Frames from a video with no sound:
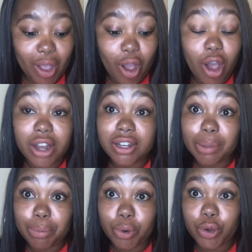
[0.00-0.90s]
on the
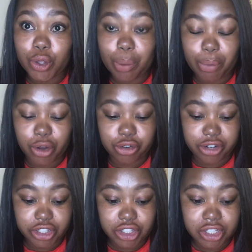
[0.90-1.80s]
book You're Born
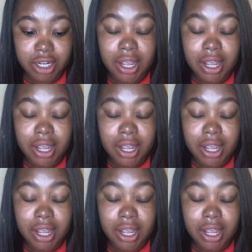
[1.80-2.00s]
Rich.